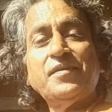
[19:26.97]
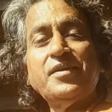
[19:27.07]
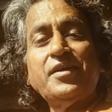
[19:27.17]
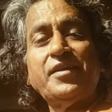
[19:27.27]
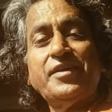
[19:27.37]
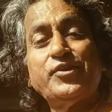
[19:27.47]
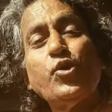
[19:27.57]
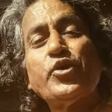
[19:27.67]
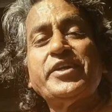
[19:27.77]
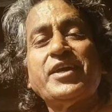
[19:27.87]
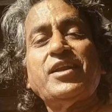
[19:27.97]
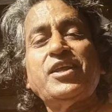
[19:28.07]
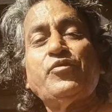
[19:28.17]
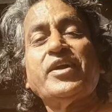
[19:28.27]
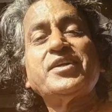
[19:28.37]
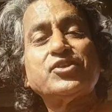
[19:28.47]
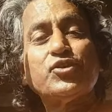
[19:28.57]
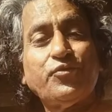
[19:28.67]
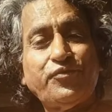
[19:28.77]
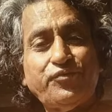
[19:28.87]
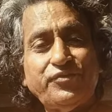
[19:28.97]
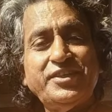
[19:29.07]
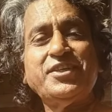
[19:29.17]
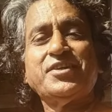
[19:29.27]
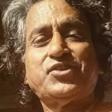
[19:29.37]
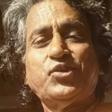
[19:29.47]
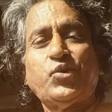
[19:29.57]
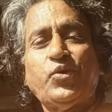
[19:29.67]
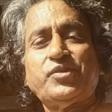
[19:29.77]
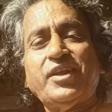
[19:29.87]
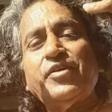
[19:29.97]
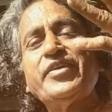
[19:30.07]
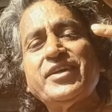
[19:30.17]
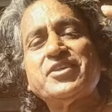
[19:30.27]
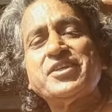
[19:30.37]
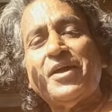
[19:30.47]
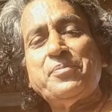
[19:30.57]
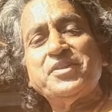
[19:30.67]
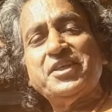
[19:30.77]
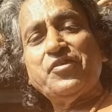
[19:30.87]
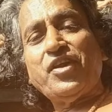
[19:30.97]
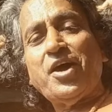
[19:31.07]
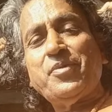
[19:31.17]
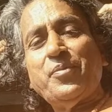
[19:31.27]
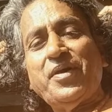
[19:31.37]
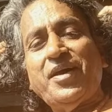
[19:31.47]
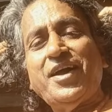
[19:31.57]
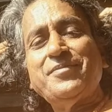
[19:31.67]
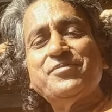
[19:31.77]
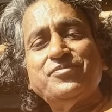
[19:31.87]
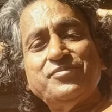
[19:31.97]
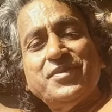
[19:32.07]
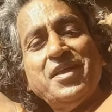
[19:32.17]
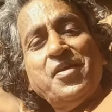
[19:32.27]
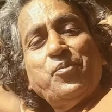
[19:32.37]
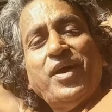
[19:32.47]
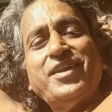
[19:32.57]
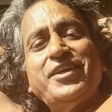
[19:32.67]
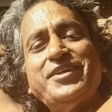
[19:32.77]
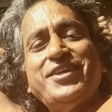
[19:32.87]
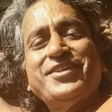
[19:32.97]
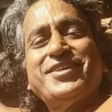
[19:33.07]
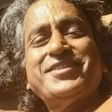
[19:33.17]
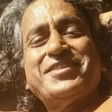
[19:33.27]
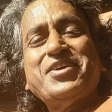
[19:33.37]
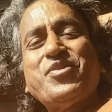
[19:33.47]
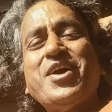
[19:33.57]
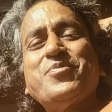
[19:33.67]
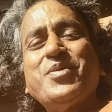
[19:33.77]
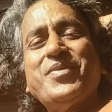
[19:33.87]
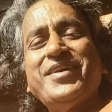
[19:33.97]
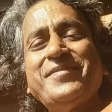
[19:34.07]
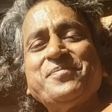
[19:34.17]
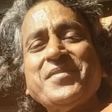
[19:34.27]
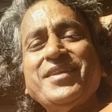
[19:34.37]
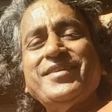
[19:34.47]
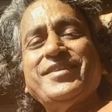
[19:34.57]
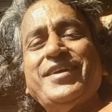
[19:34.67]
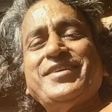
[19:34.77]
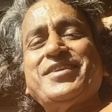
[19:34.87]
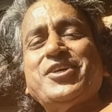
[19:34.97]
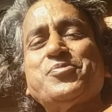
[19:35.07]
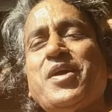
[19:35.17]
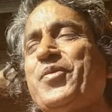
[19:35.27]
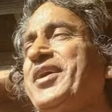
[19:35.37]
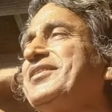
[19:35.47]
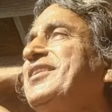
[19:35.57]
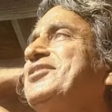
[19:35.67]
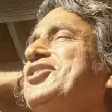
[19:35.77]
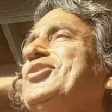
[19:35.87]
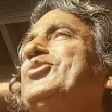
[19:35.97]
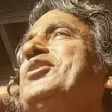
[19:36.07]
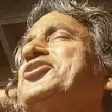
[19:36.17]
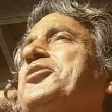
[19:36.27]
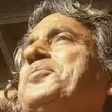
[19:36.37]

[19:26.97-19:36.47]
And a yogi can live hundreds of years, The living example, Devraha Baba. My lineage is Devraha Baba, the ageless Baba, then Shri Yudhishthira